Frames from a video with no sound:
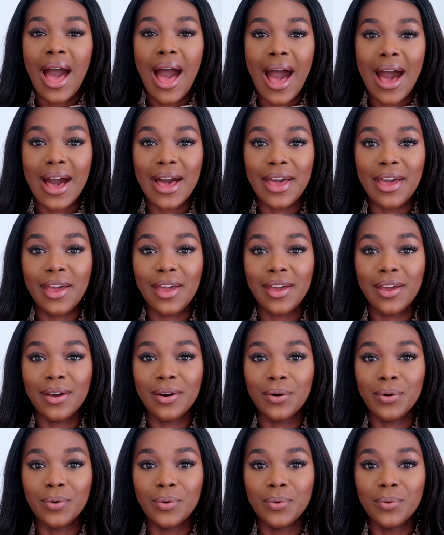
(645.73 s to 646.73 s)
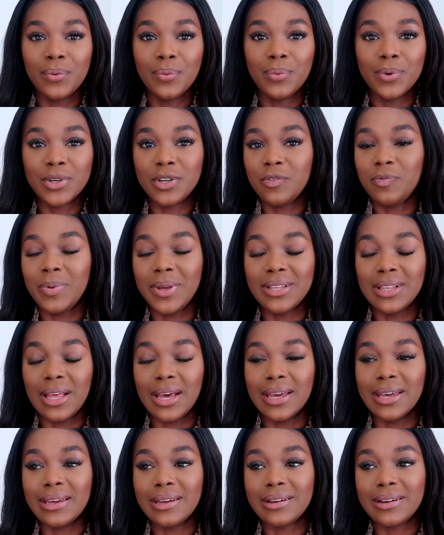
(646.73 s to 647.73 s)
I would have been
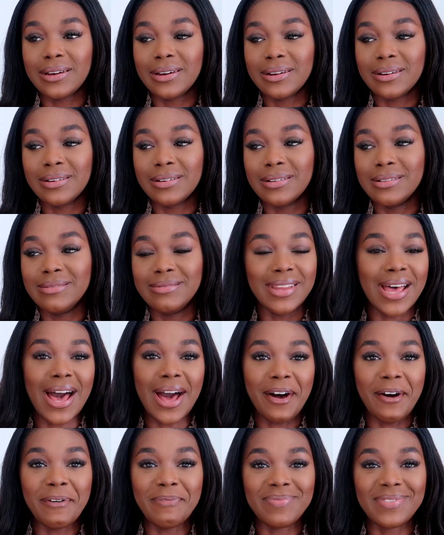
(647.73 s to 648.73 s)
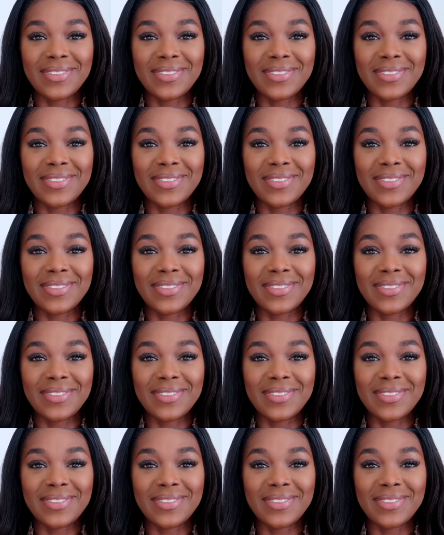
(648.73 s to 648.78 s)
like, nah.